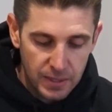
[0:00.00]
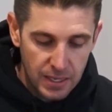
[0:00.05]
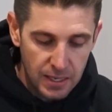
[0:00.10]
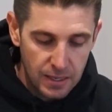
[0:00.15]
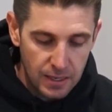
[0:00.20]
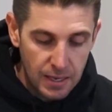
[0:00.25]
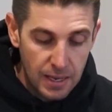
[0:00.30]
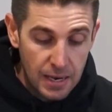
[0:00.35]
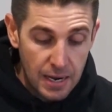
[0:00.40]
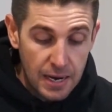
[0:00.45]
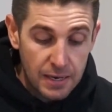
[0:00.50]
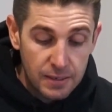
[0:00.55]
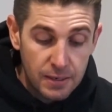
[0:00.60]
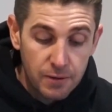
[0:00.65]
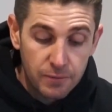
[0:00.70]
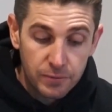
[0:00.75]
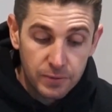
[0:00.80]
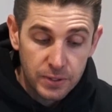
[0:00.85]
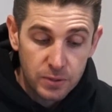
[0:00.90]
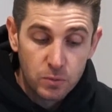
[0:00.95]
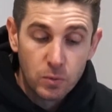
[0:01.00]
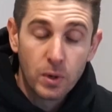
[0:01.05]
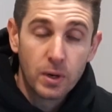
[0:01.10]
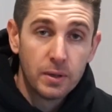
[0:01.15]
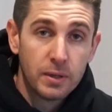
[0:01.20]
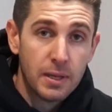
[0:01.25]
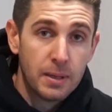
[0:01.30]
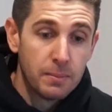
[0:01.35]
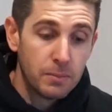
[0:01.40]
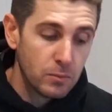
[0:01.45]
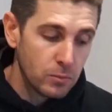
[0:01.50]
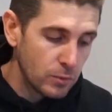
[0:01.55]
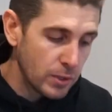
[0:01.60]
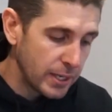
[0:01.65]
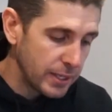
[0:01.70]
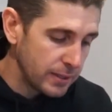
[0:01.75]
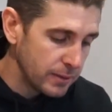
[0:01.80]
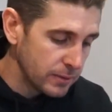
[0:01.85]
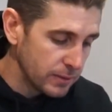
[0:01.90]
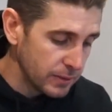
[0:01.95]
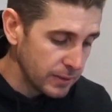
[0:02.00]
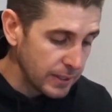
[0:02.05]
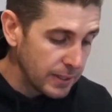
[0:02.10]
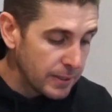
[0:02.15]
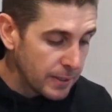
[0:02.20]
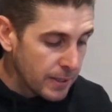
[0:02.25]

and I definitely wear them regularly.